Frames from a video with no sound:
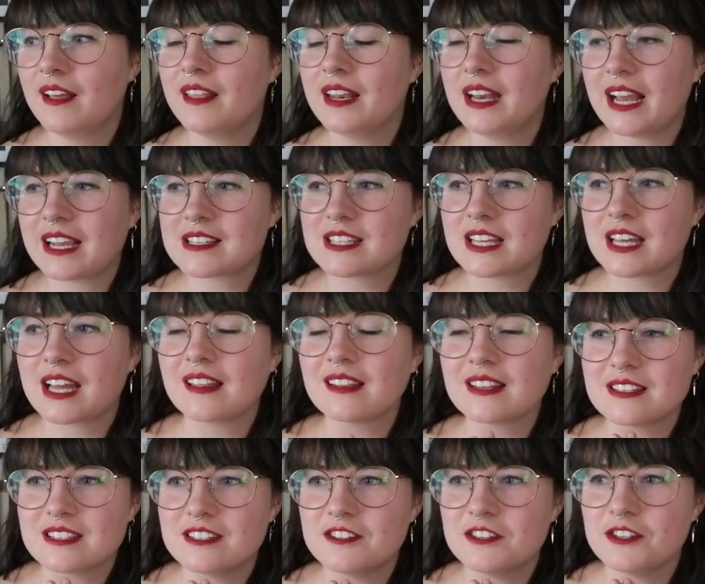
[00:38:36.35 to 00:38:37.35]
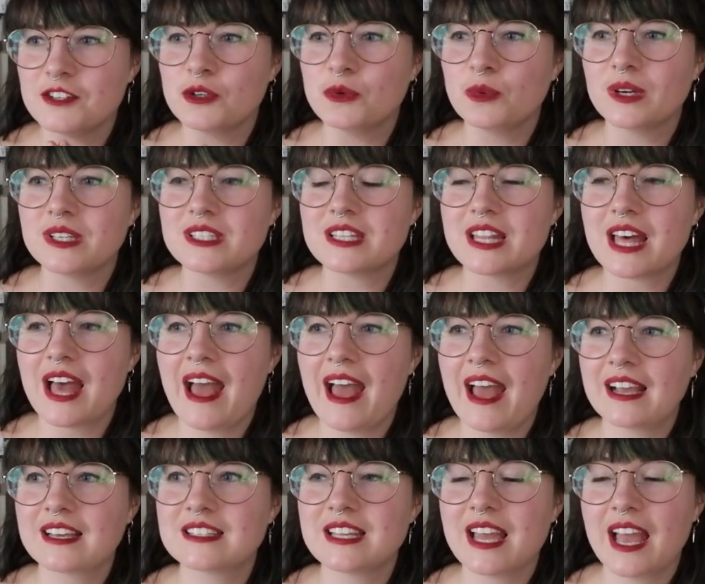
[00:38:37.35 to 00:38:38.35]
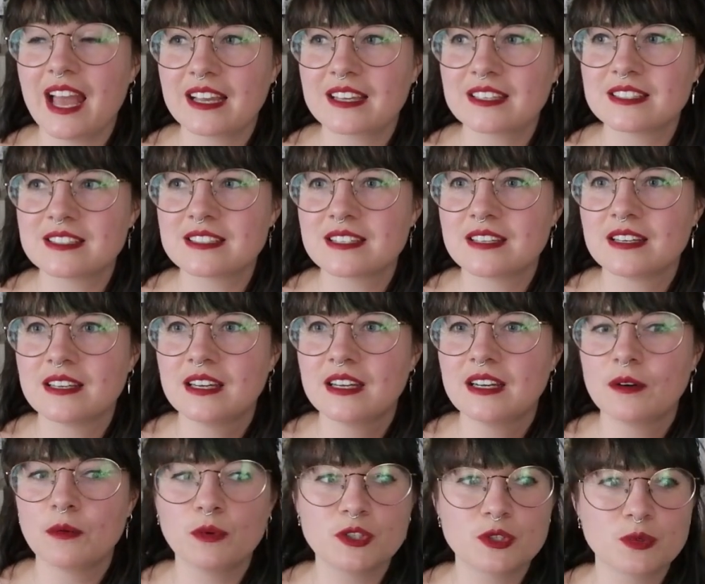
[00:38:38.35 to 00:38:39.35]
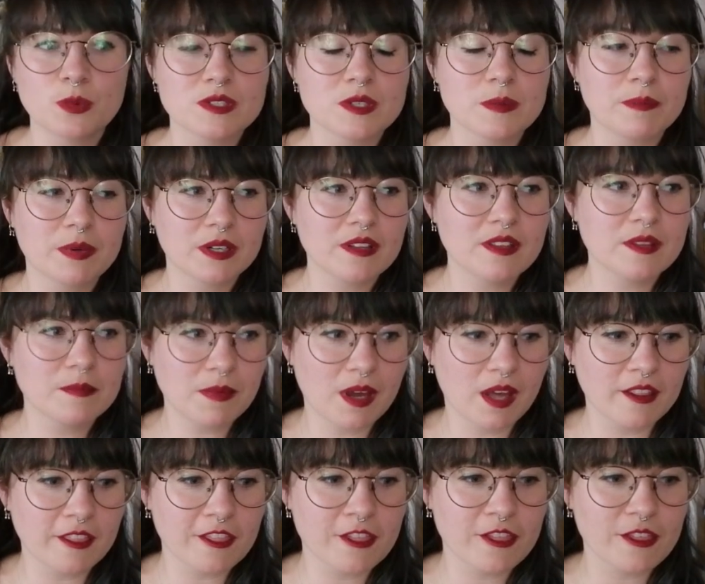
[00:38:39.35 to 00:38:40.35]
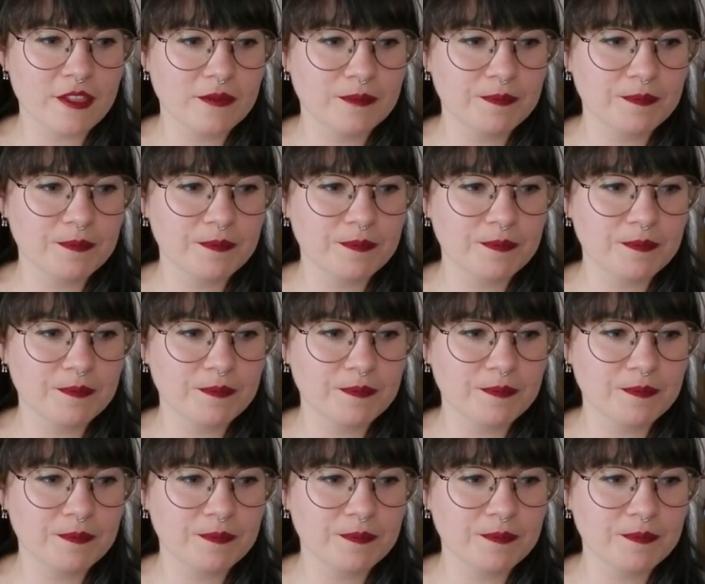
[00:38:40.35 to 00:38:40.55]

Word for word: the next thing i listened to was the hex x which was a book of the month